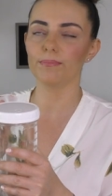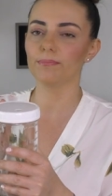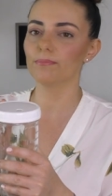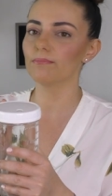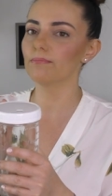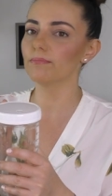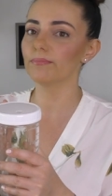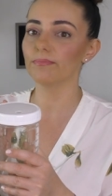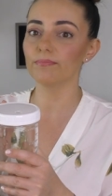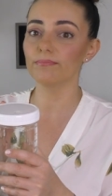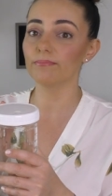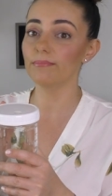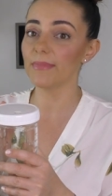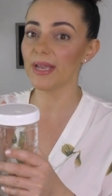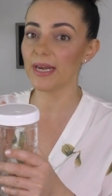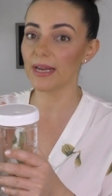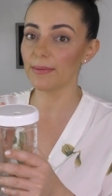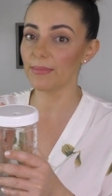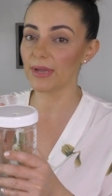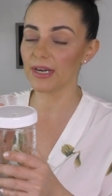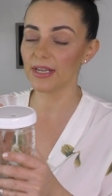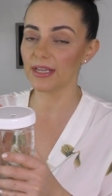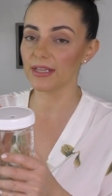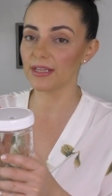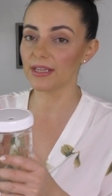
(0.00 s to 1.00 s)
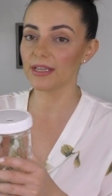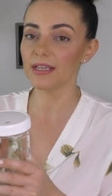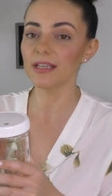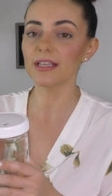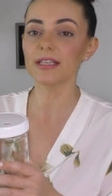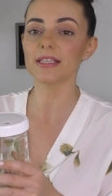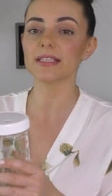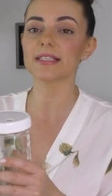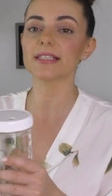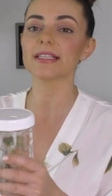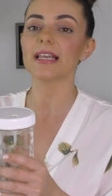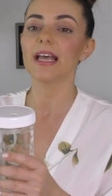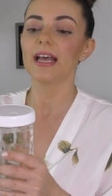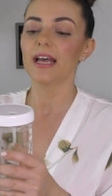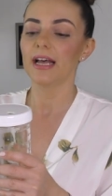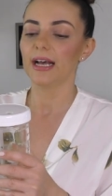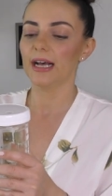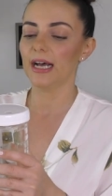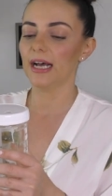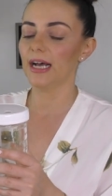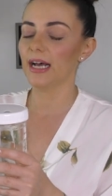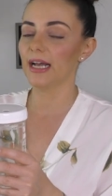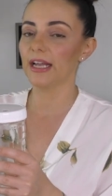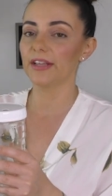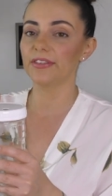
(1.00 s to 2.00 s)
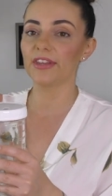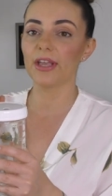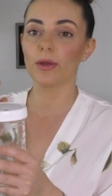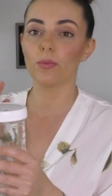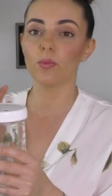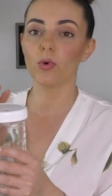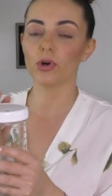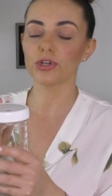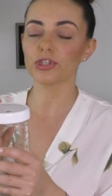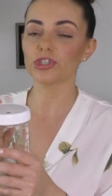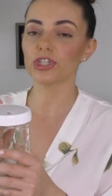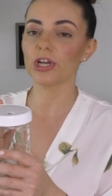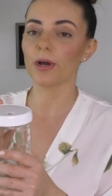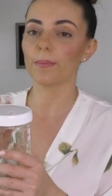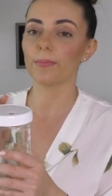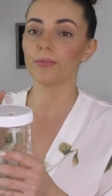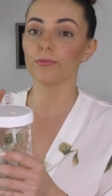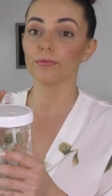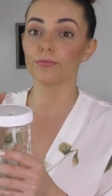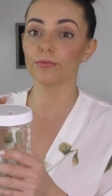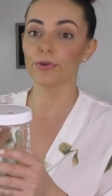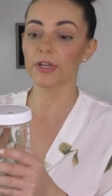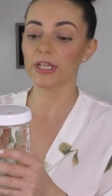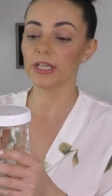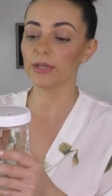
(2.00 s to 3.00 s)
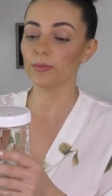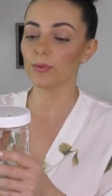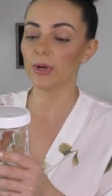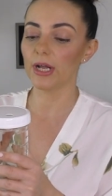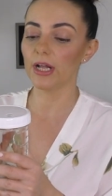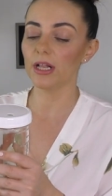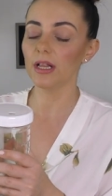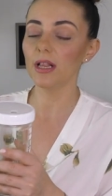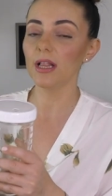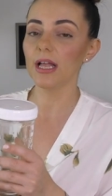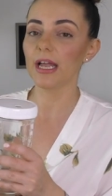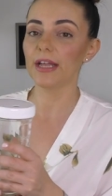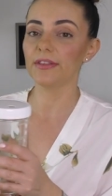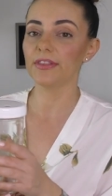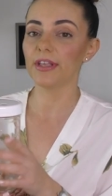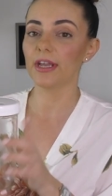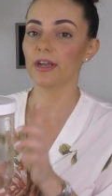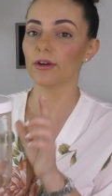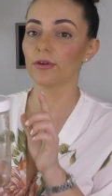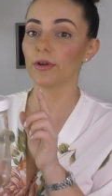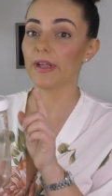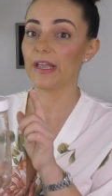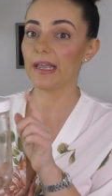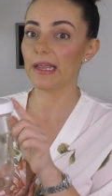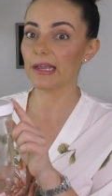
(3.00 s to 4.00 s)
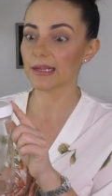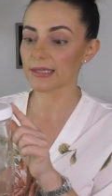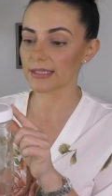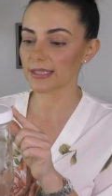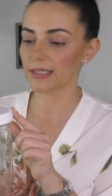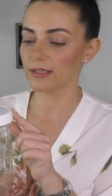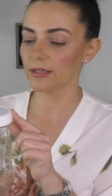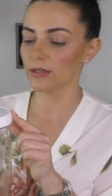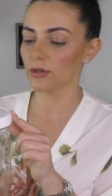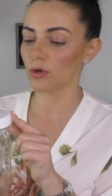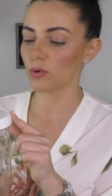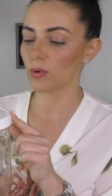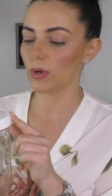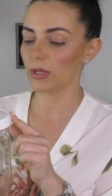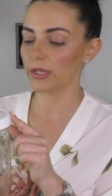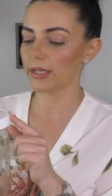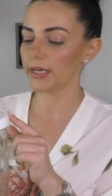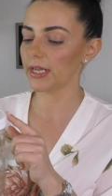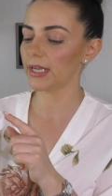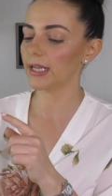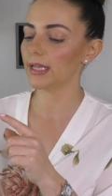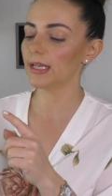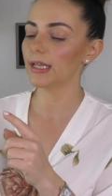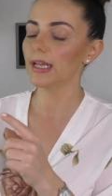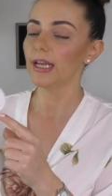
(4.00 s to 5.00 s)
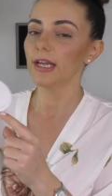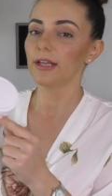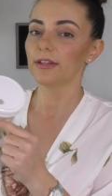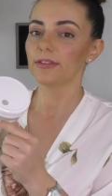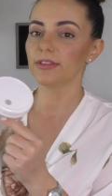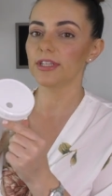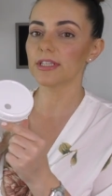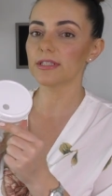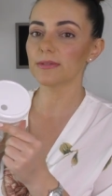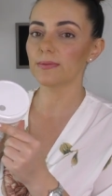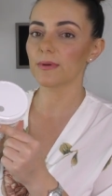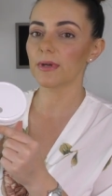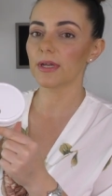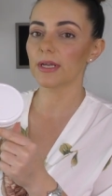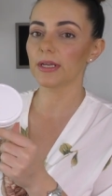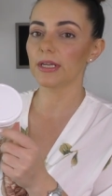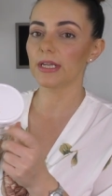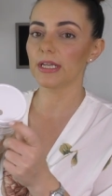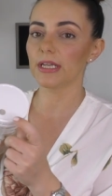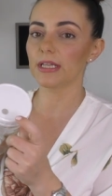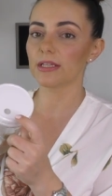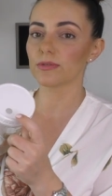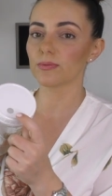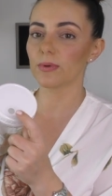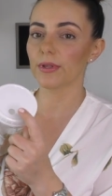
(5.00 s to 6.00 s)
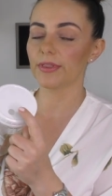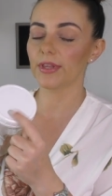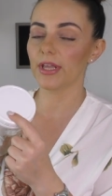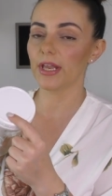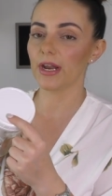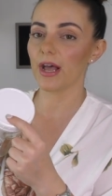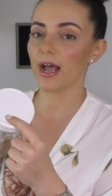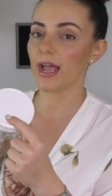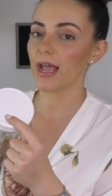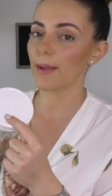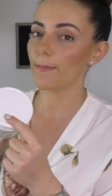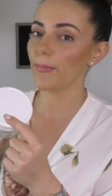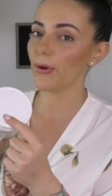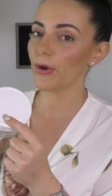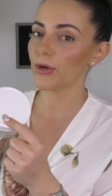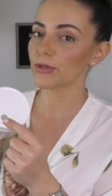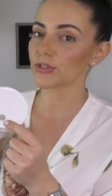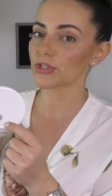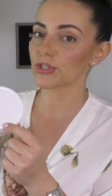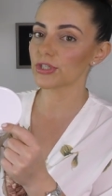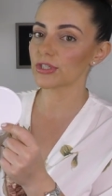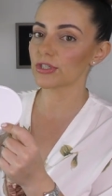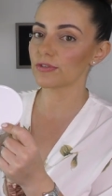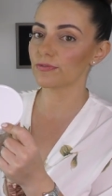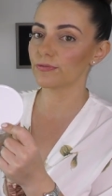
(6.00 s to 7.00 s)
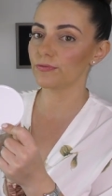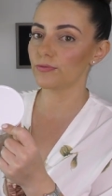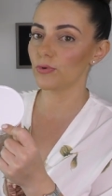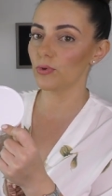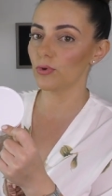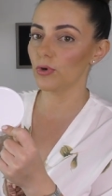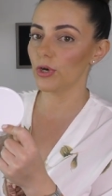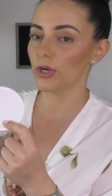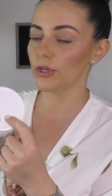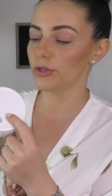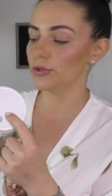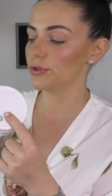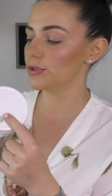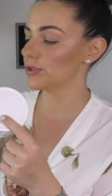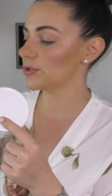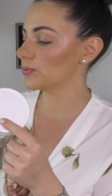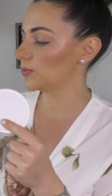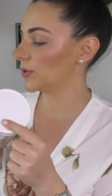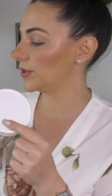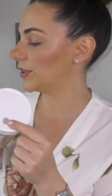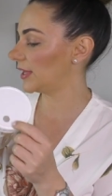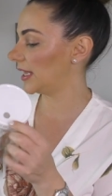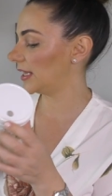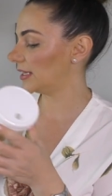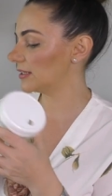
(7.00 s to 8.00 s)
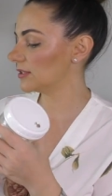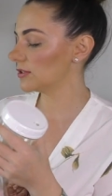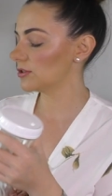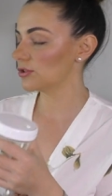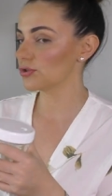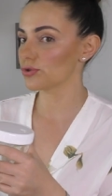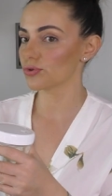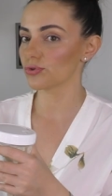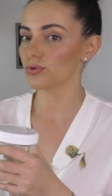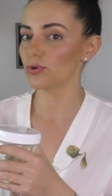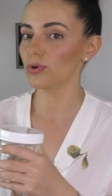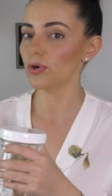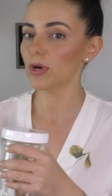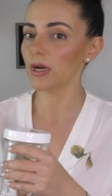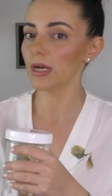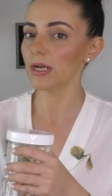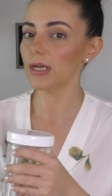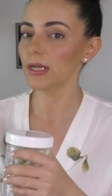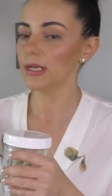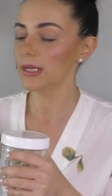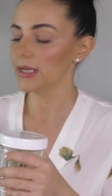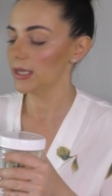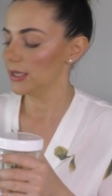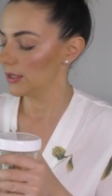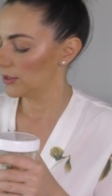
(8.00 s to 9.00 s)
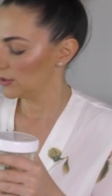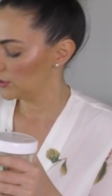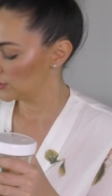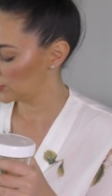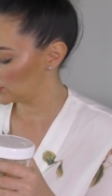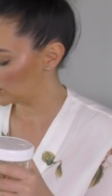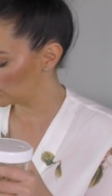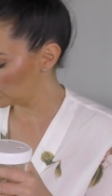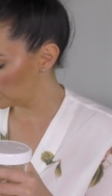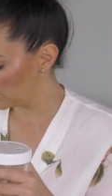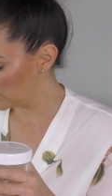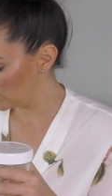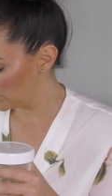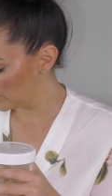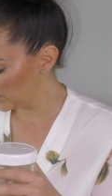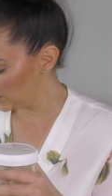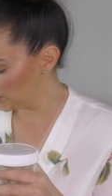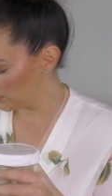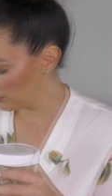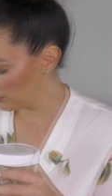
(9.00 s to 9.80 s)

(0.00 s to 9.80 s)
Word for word: many many years uh, and they wash up really well and they are excellent quality this one is one that I purchased for use with a straw so